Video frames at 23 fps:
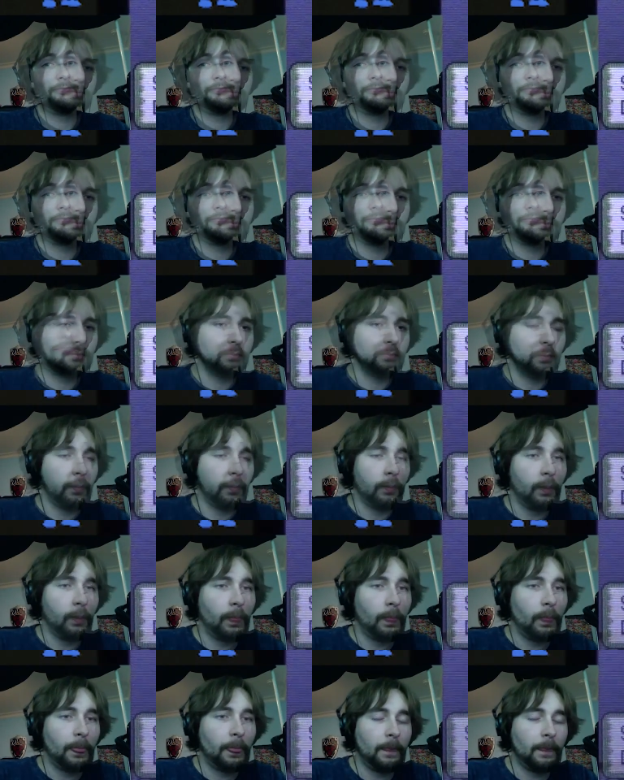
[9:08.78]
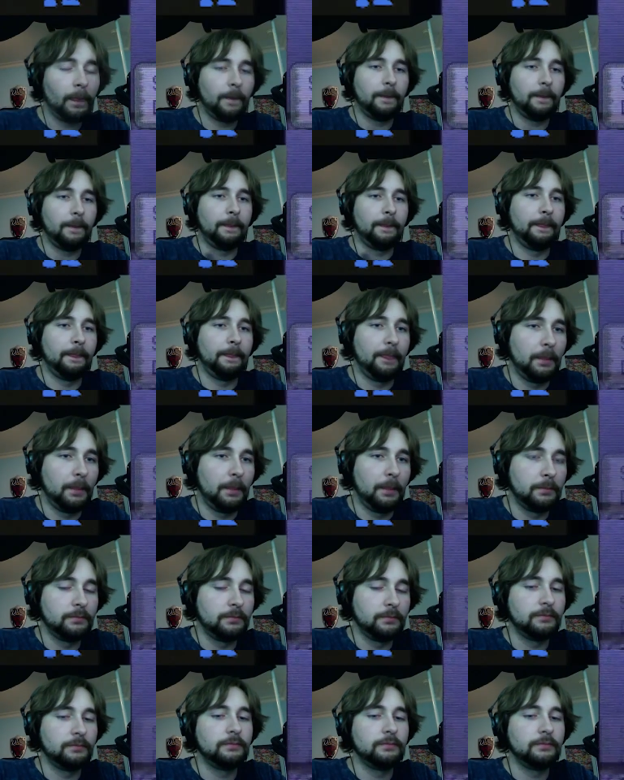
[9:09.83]

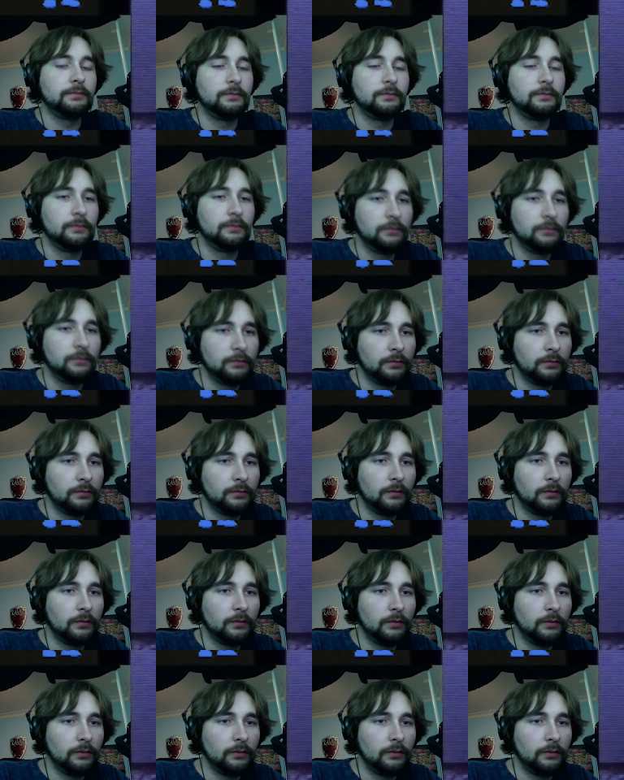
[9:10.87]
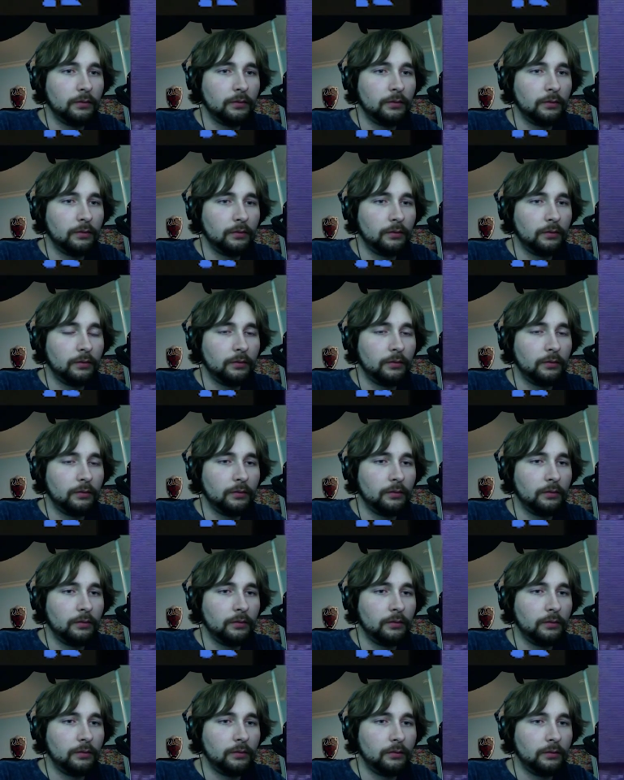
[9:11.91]

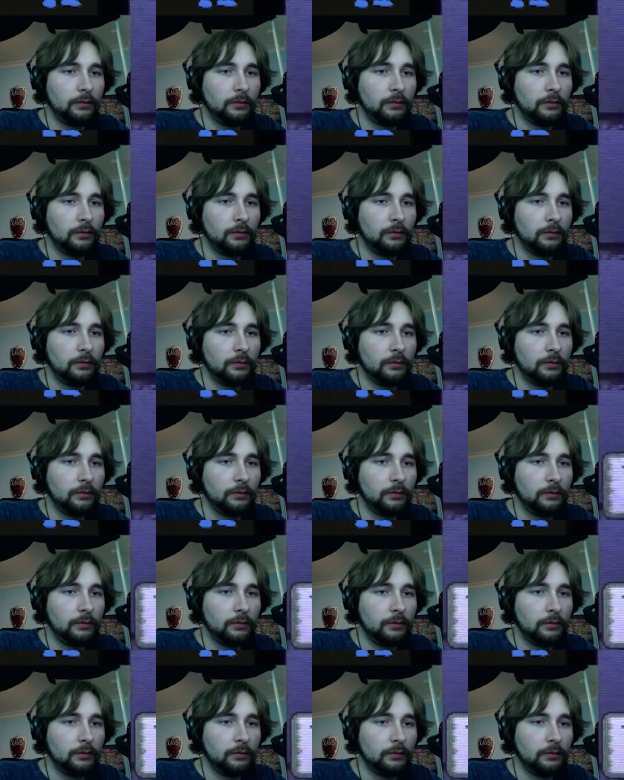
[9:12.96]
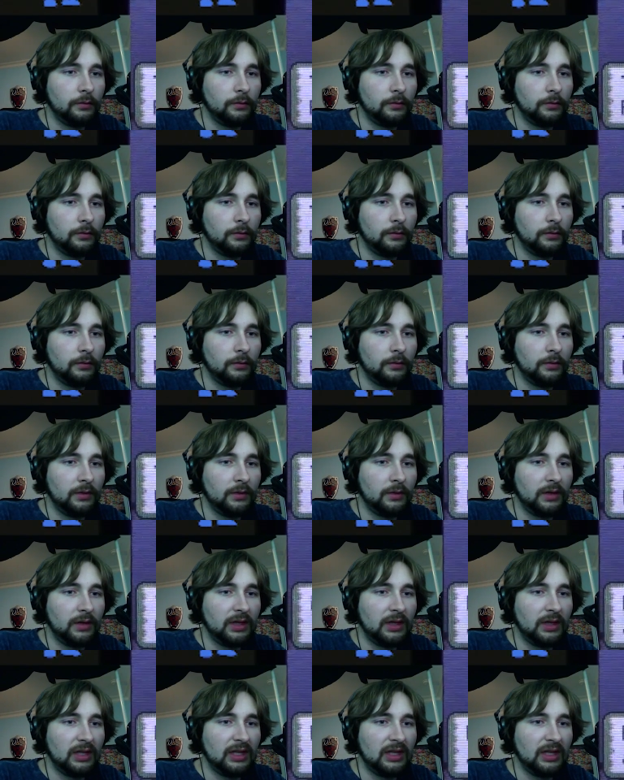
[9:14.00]

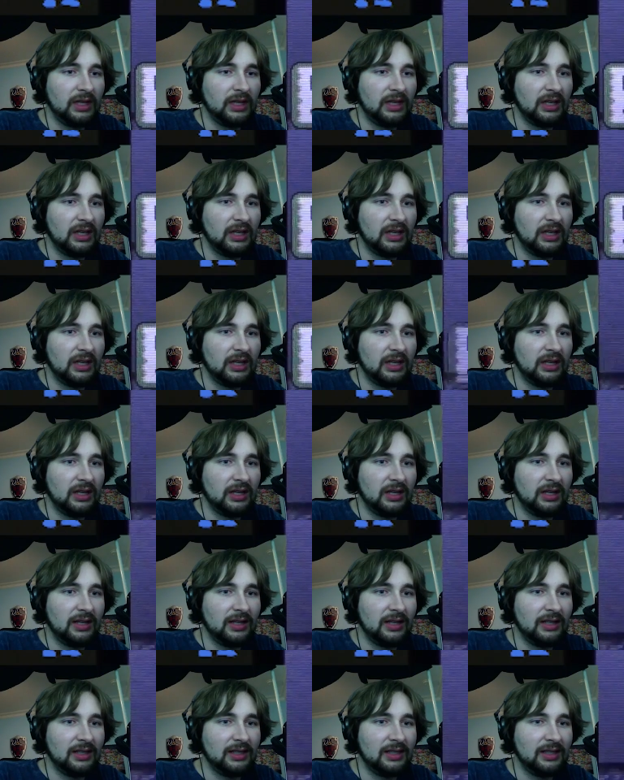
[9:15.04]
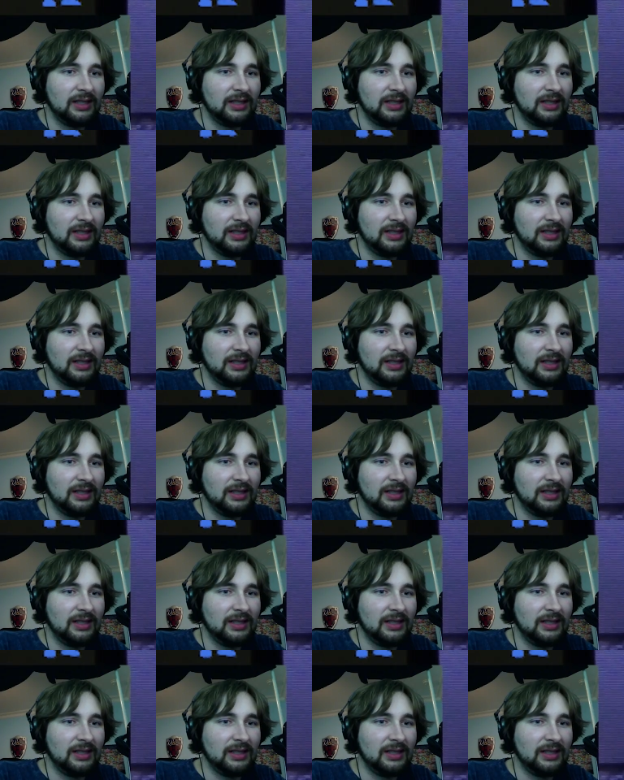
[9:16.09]
(no one is talking)